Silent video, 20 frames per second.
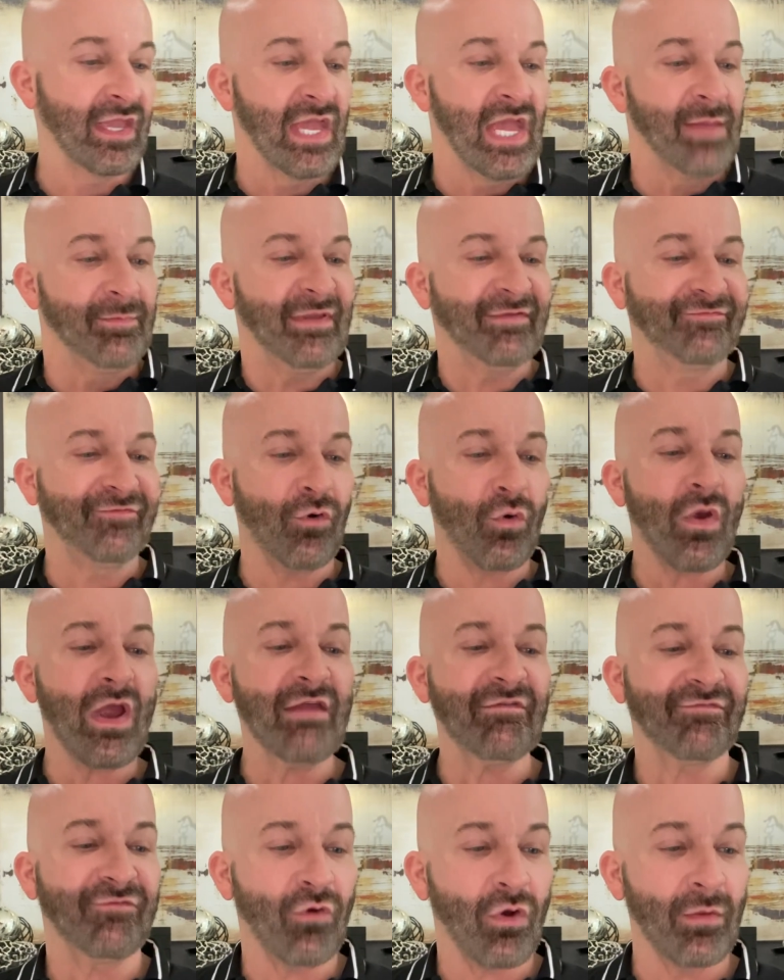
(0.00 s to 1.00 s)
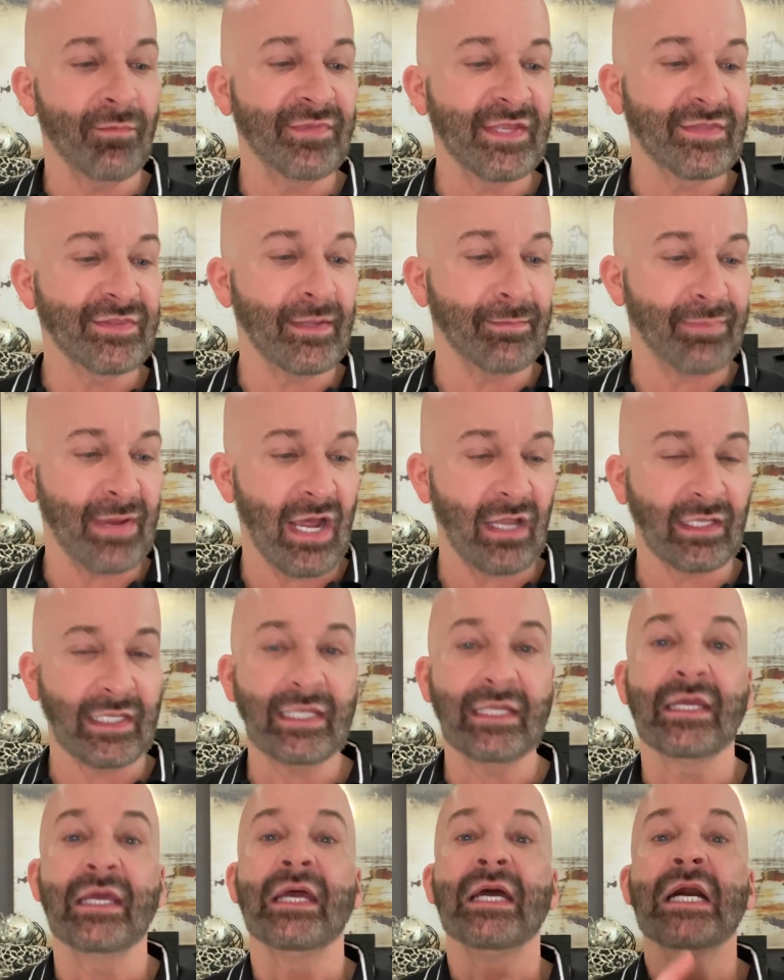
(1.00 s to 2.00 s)
Before I formed thee in the
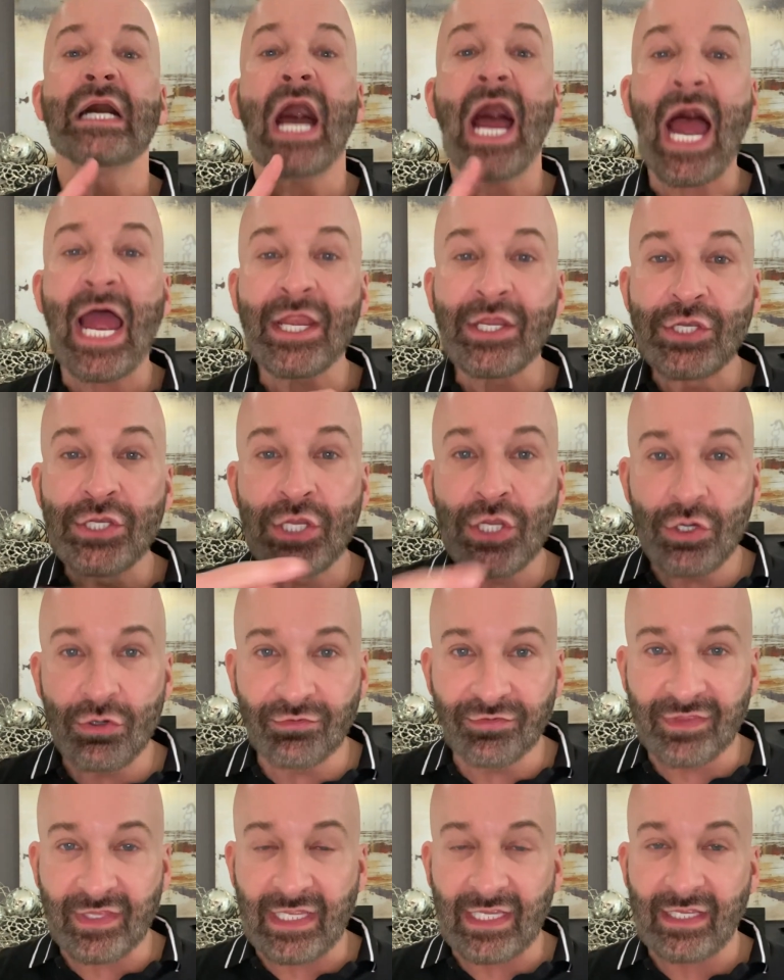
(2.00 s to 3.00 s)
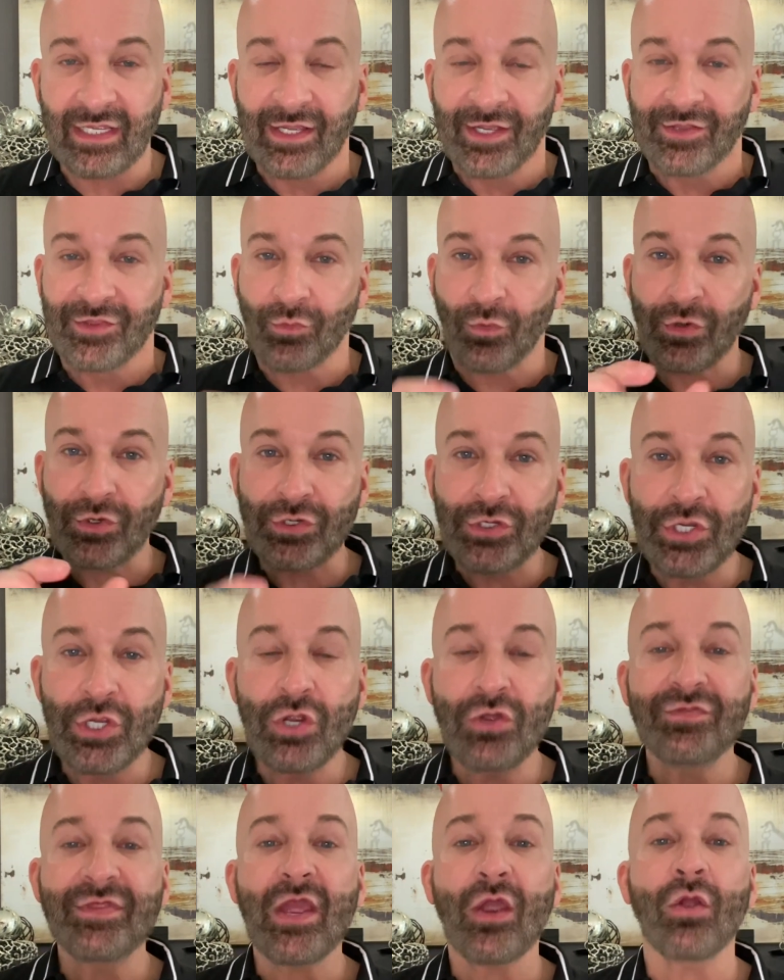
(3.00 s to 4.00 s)
belly, I knew thee. The word
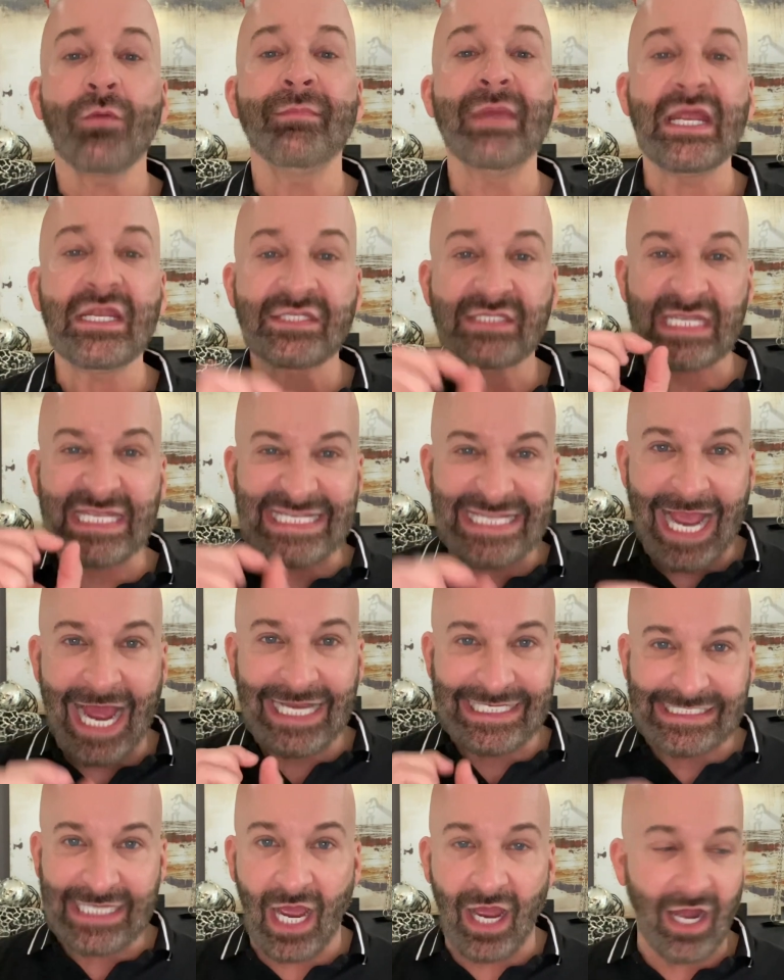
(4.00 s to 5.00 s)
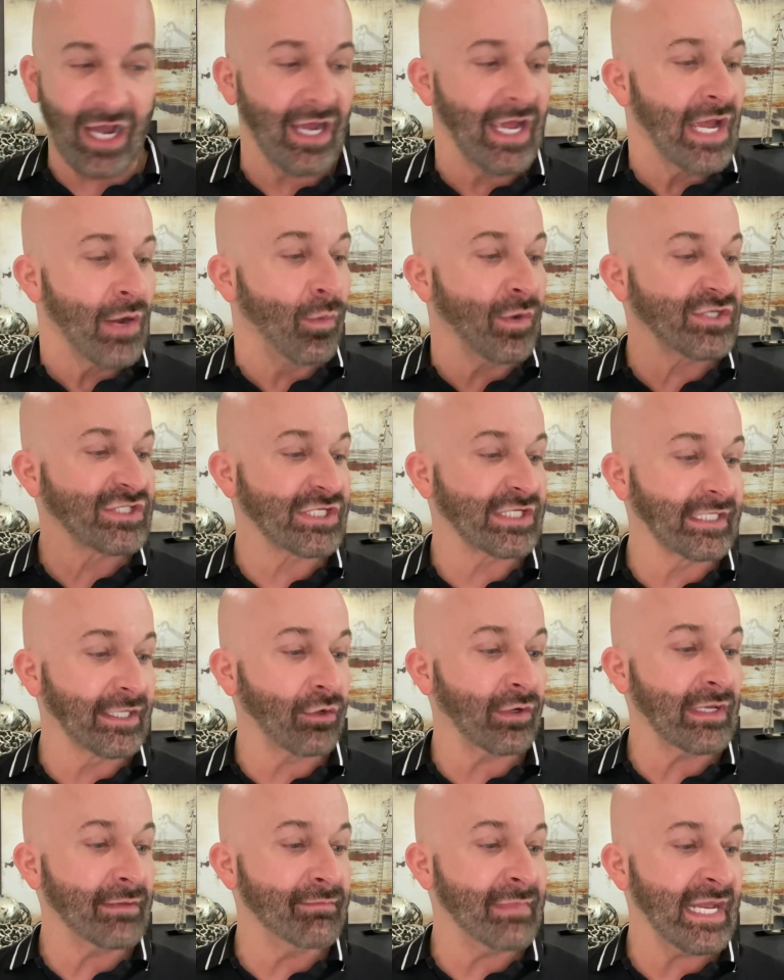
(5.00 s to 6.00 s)
knew there means yada, which
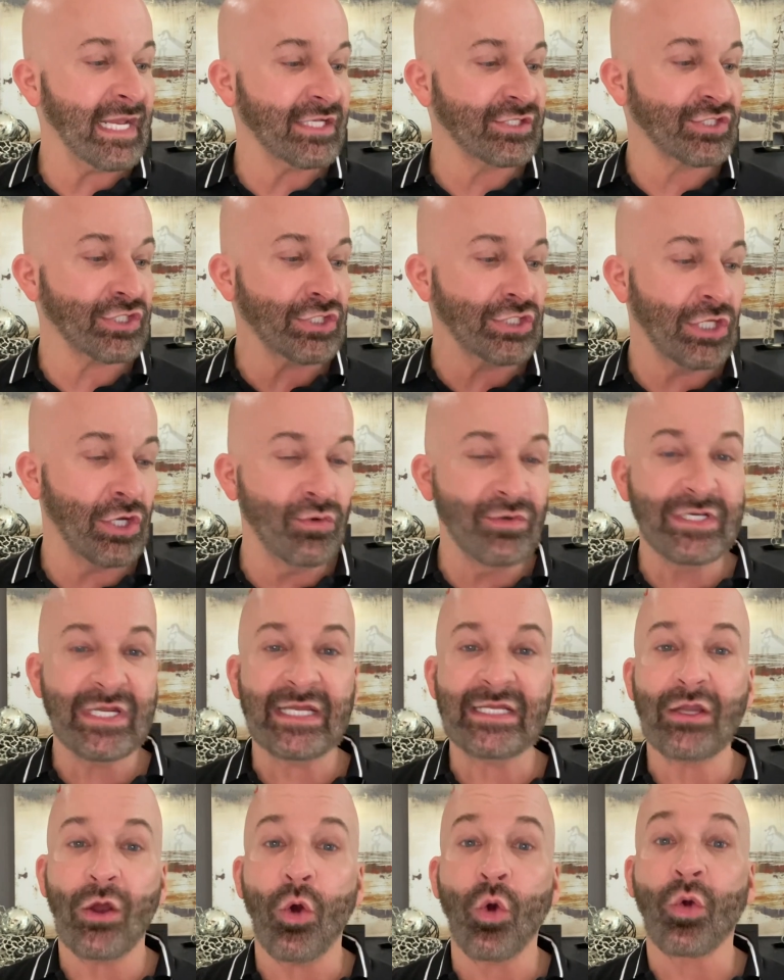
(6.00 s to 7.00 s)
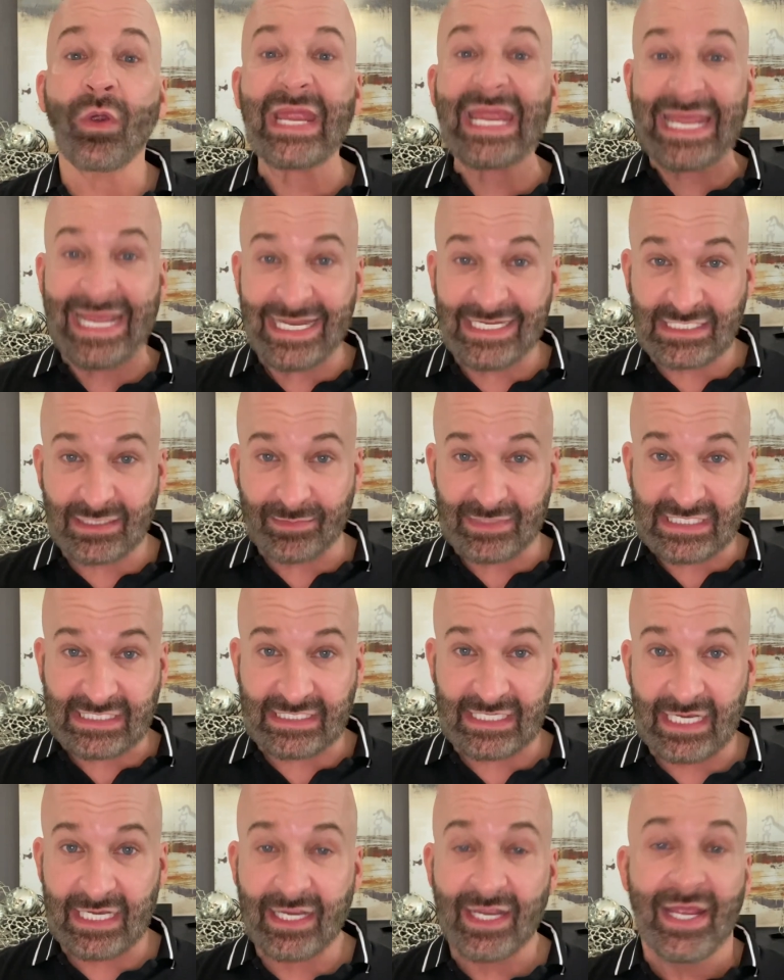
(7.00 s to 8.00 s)
literally means union or
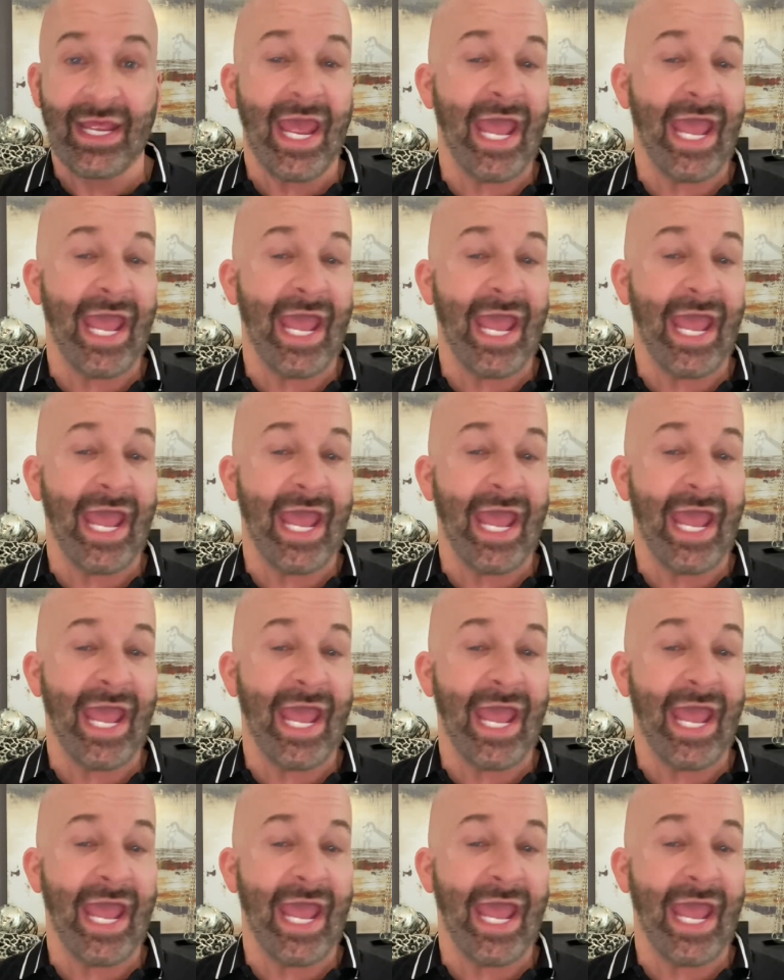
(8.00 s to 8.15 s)
intimacy.